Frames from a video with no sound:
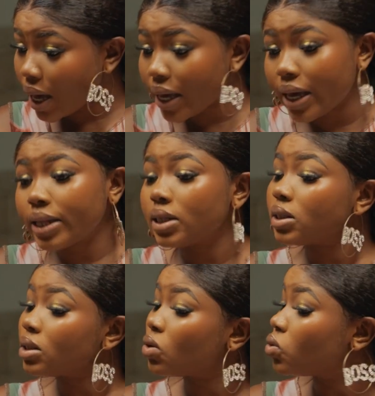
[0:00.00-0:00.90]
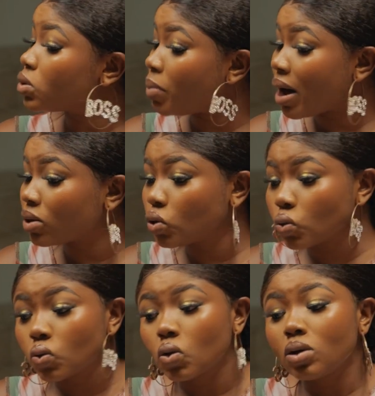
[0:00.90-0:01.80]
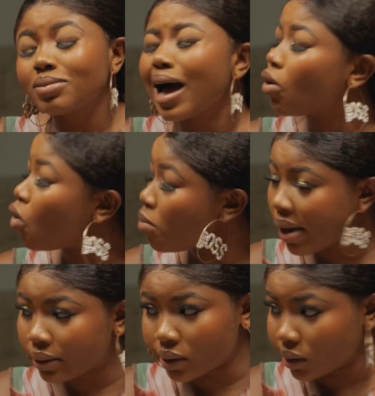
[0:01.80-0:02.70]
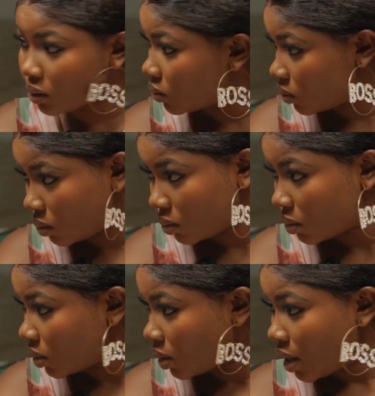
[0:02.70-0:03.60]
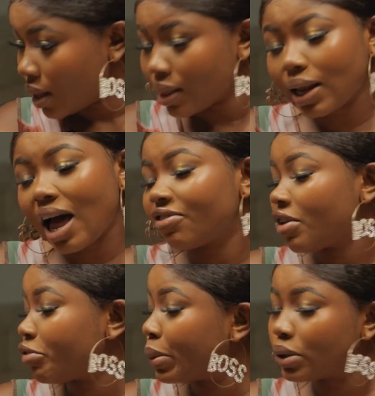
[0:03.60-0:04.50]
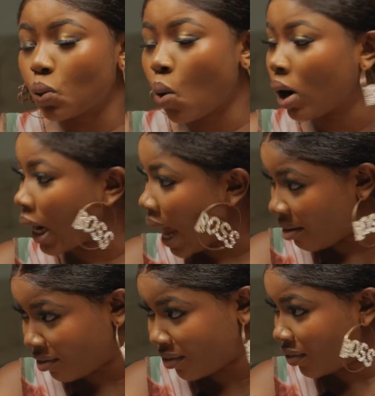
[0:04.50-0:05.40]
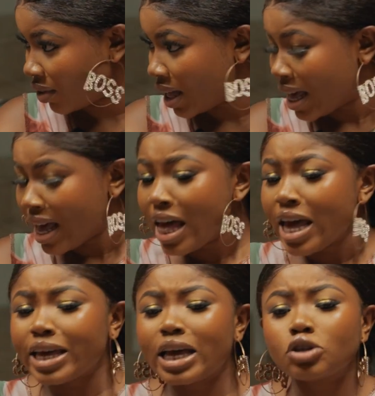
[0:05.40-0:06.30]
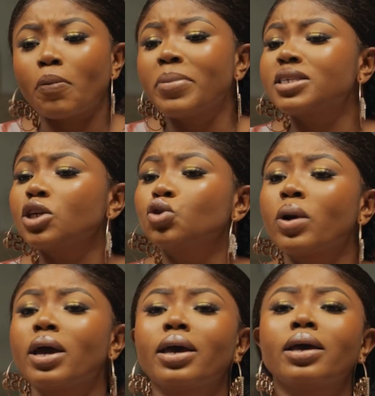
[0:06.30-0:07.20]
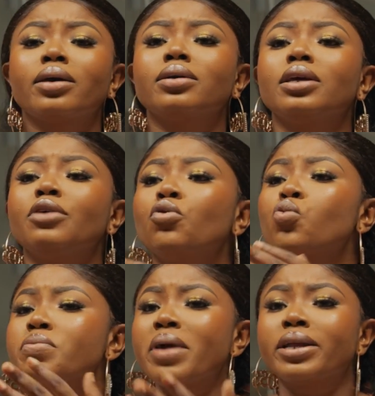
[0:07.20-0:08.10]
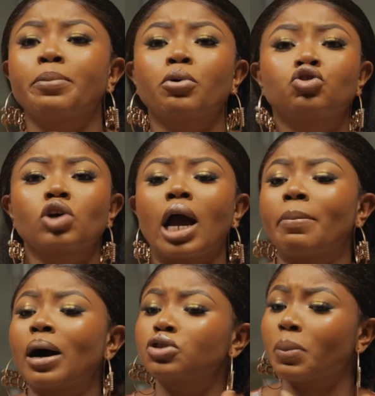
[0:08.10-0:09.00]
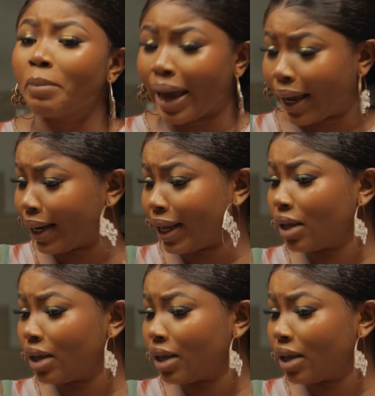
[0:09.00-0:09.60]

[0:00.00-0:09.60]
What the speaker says: Again, it still goes back to comedy. Now laugh, everybody won't laugh. You get some message where even women, they portray about men.